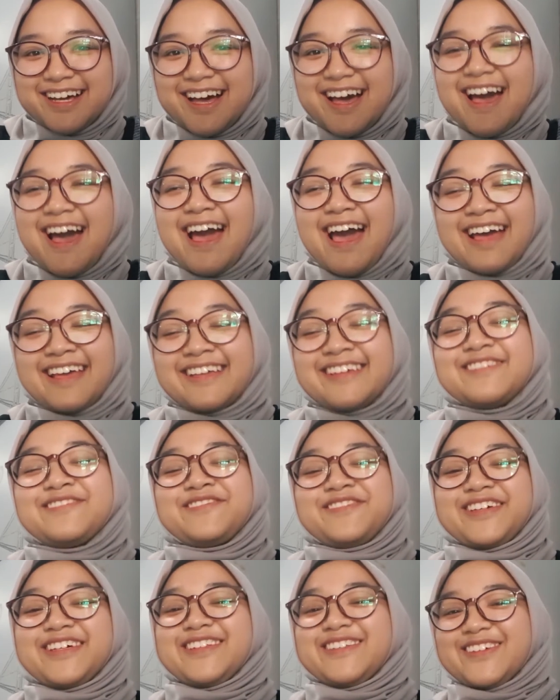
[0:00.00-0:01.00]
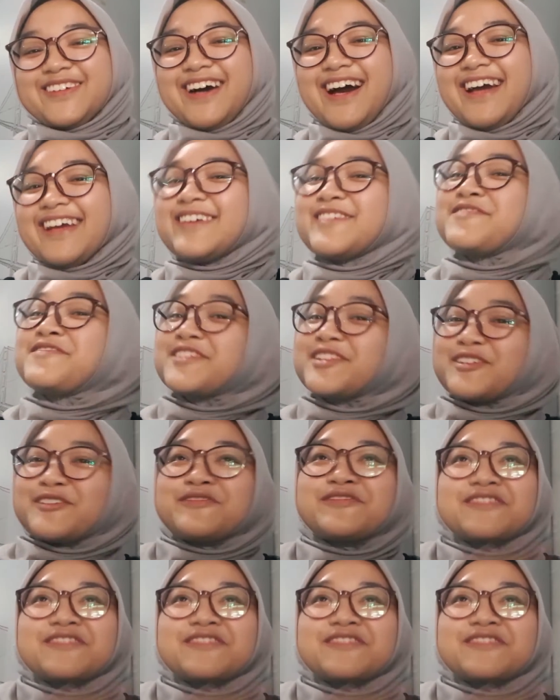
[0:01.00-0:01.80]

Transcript: I could feel you. I could feel you.